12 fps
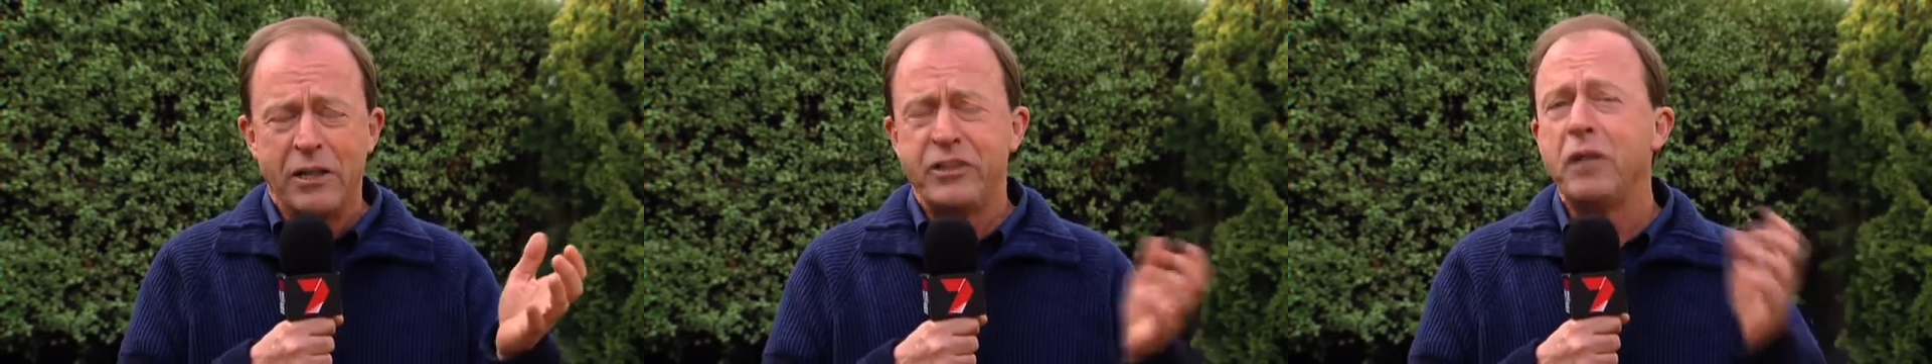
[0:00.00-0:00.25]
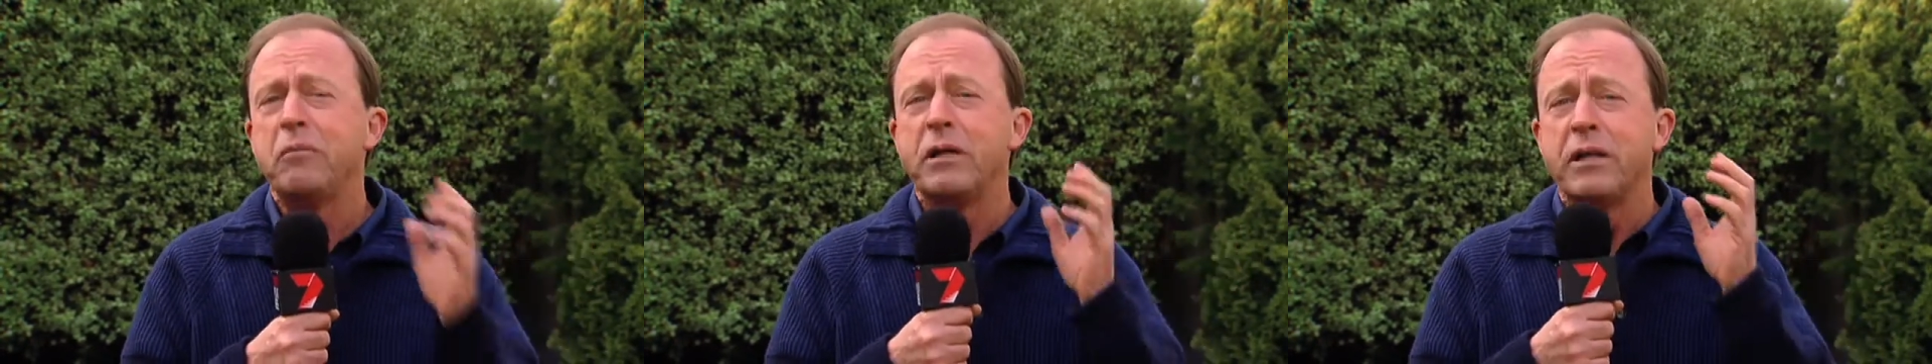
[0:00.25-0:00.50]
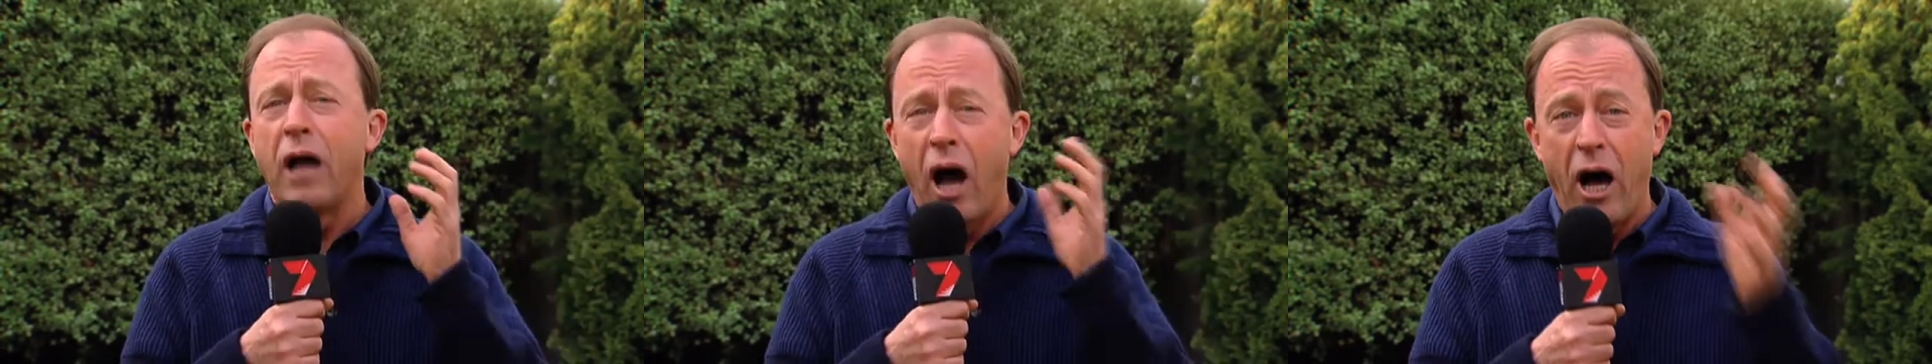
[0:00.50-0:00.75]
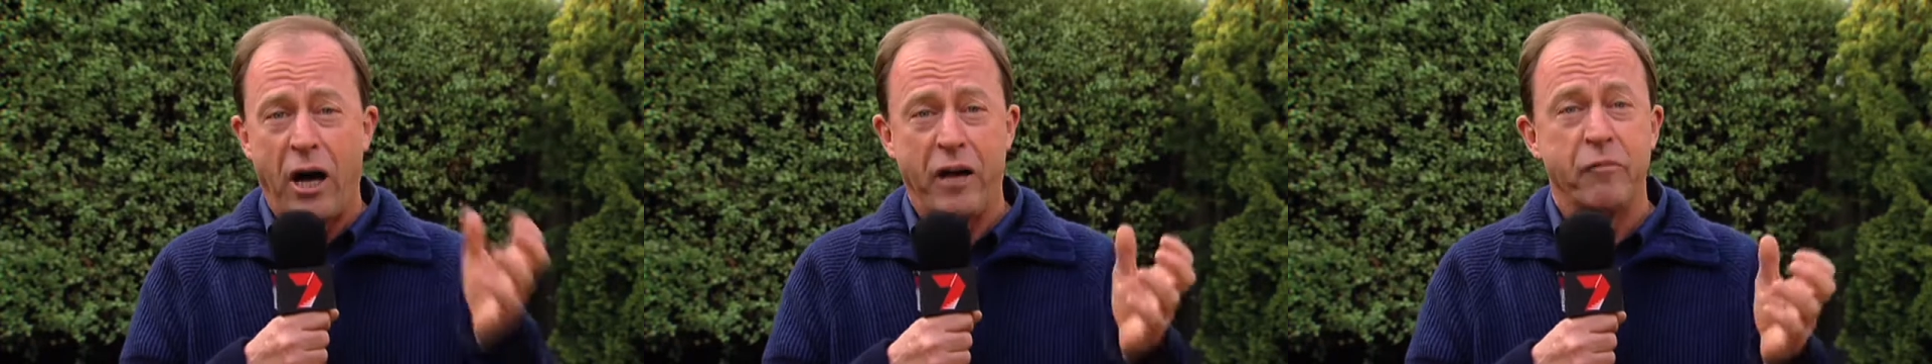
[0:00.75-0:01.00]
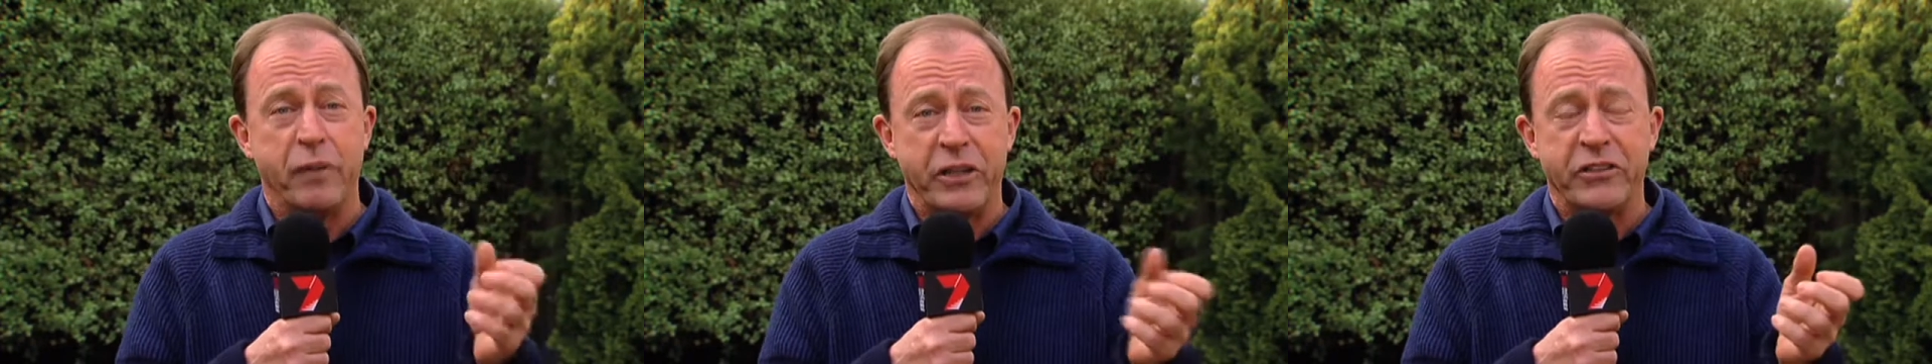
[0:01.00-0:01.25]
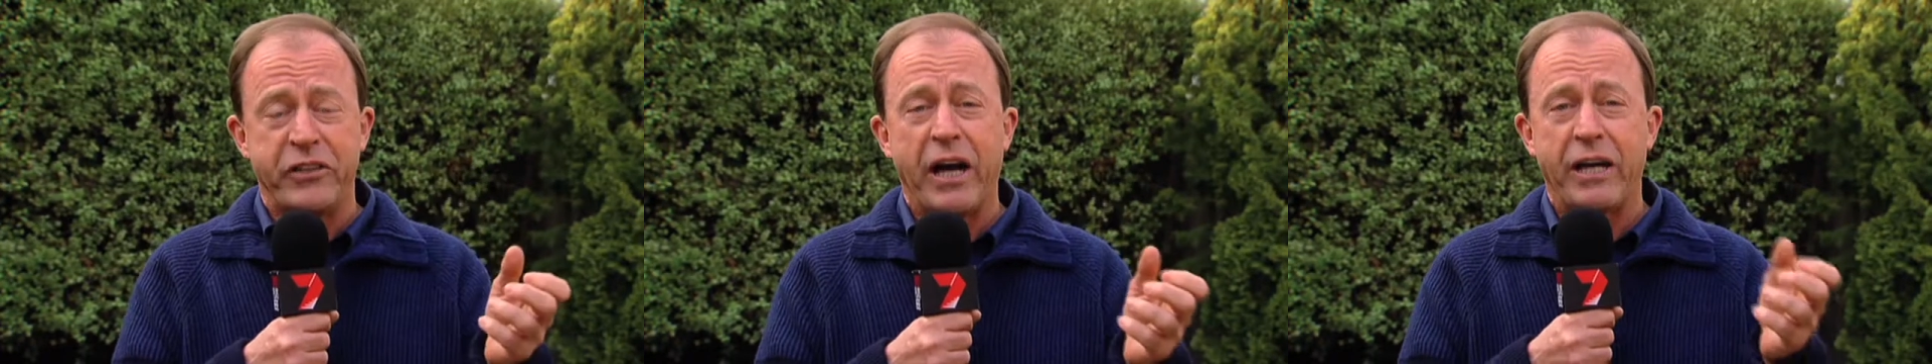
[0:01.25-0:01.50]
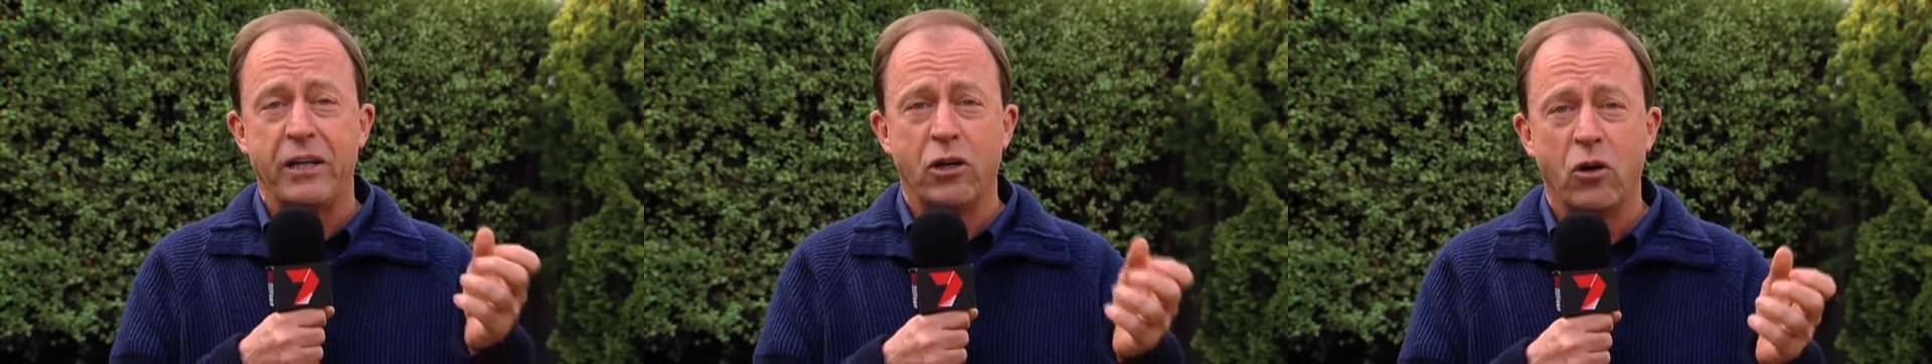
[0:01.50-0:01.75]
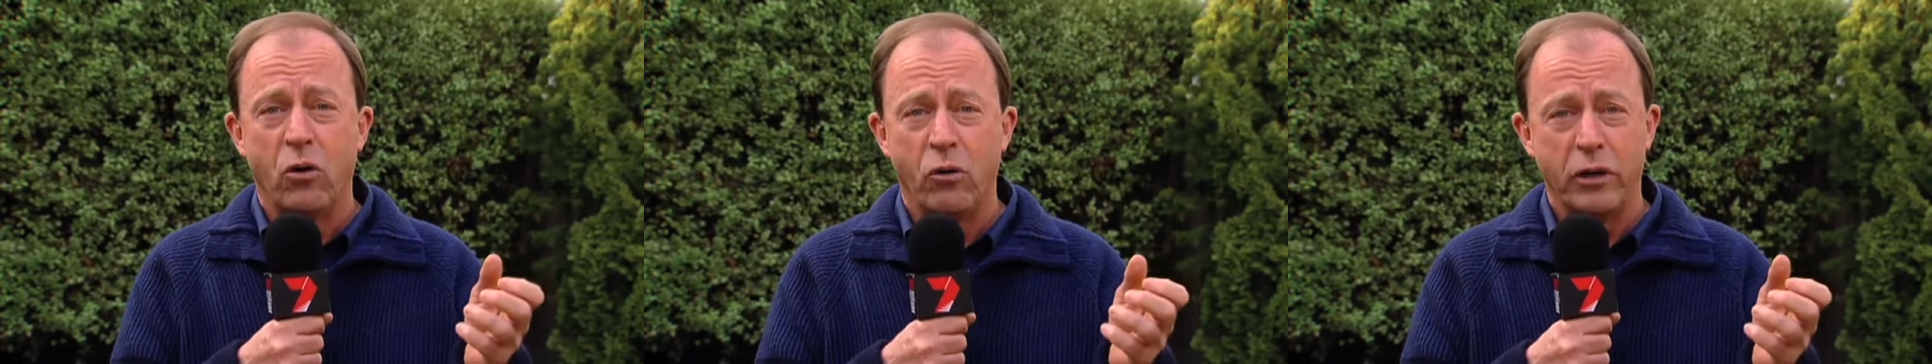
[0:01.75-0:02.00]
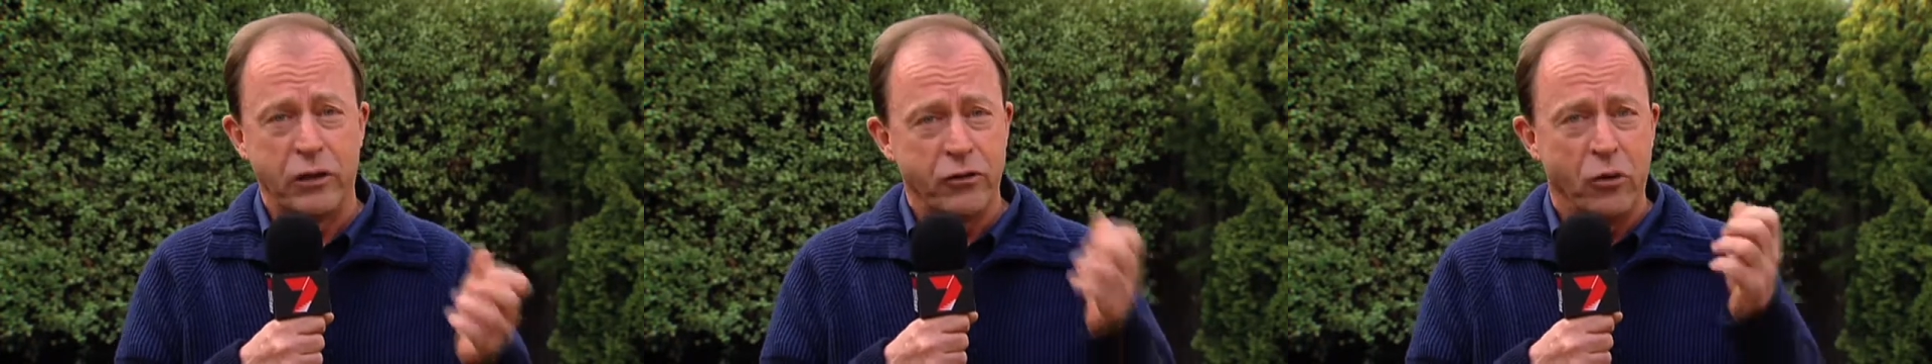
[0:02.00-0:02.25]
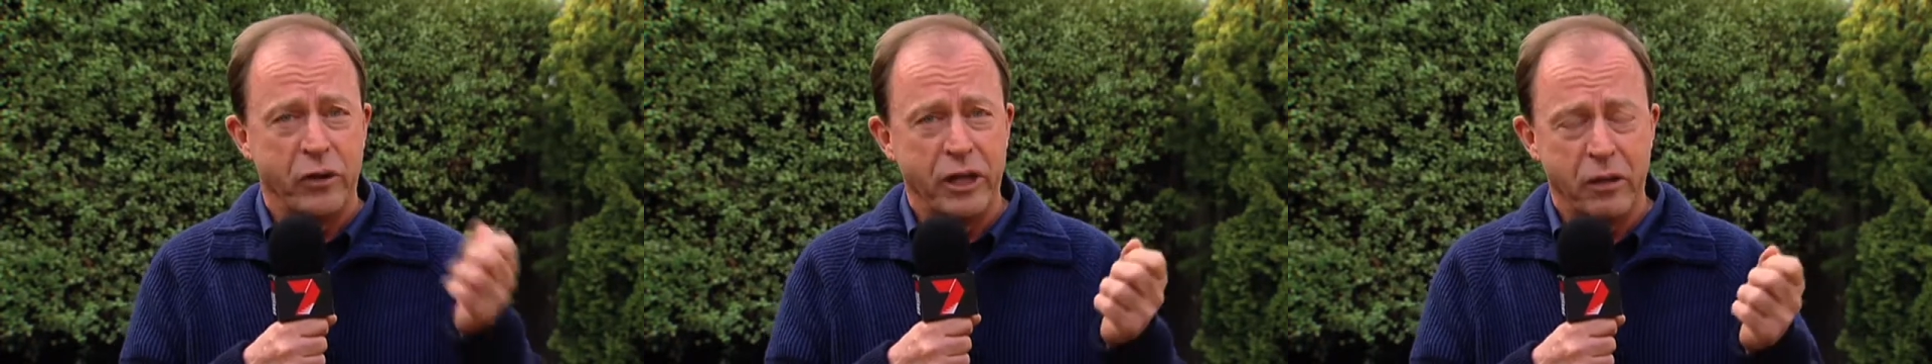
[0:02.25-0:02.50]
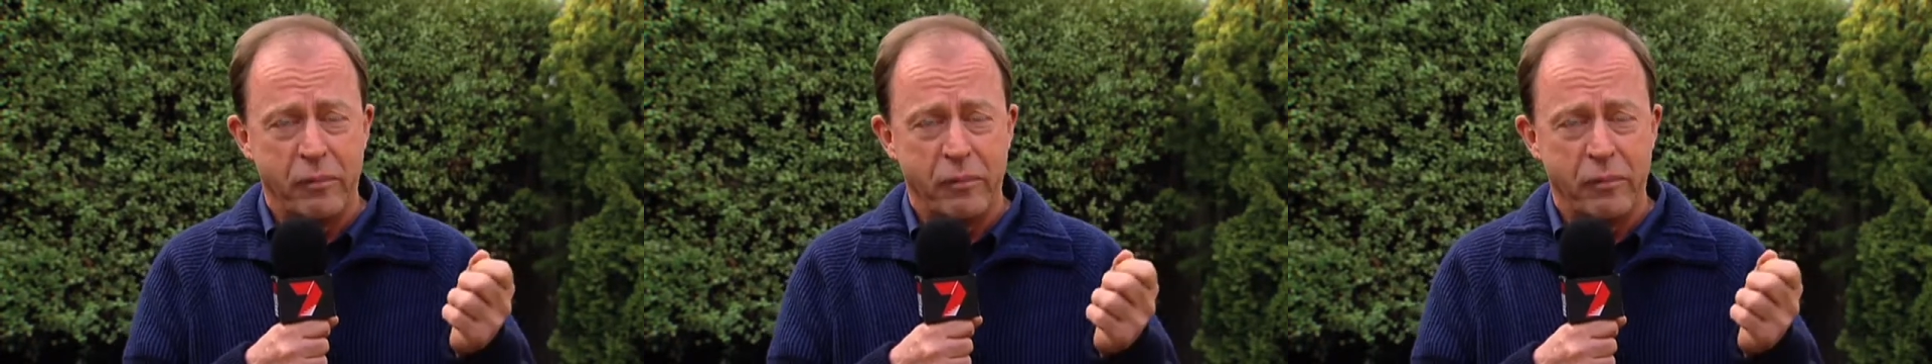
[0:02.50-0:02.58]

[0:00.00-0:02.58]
Tim and I have been stuck in a corner talking